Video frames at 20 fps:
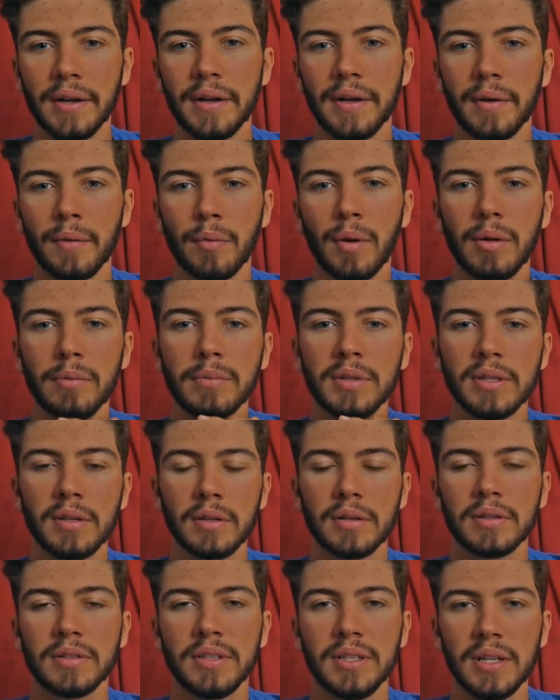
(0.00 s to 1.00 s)
a 1
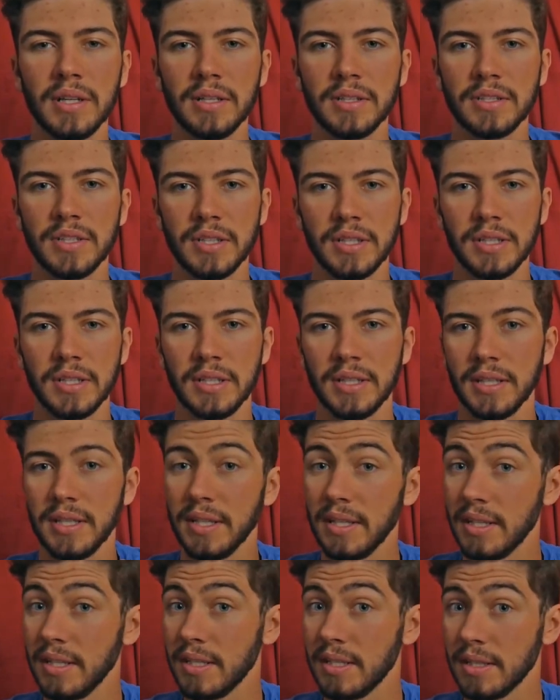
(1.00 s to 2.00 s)
meter DLG
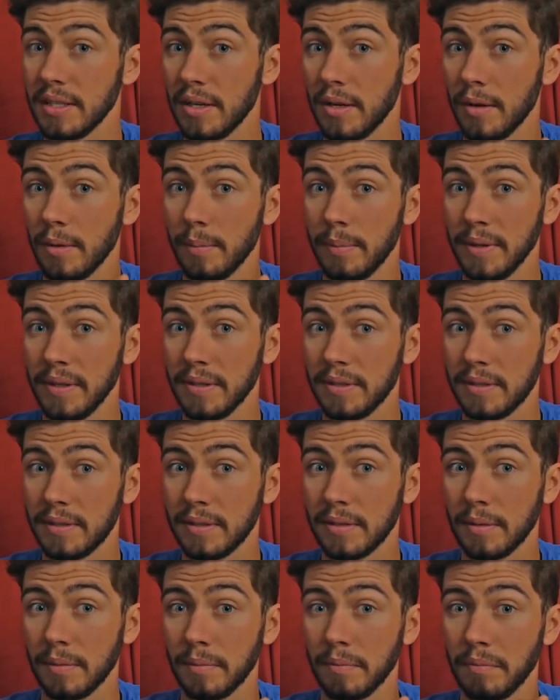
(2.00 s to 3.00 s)
is a
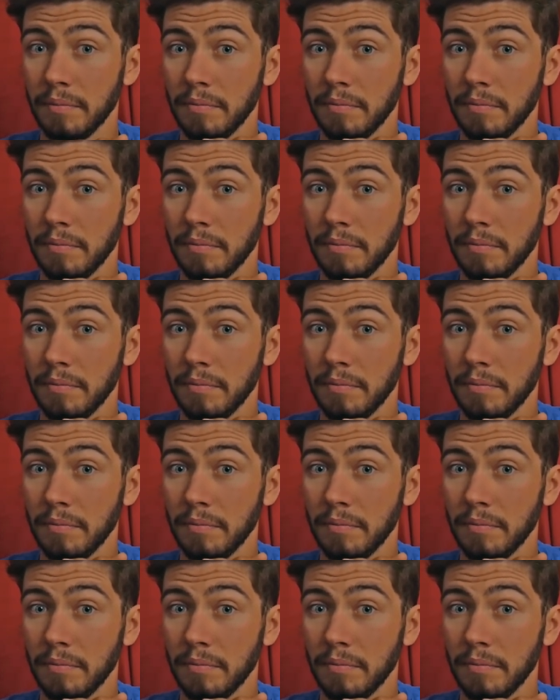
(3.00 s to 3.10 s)
bit